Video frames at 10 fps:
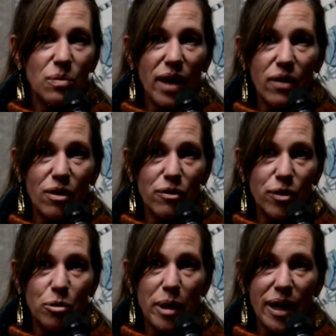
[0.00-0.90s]
We have a
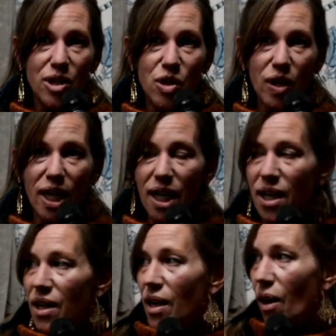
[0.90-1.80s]
food pantry
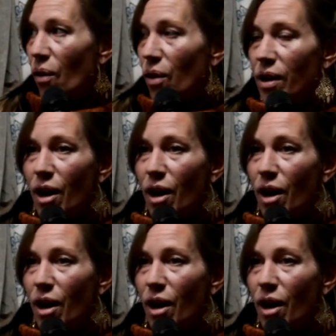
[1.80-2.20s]
or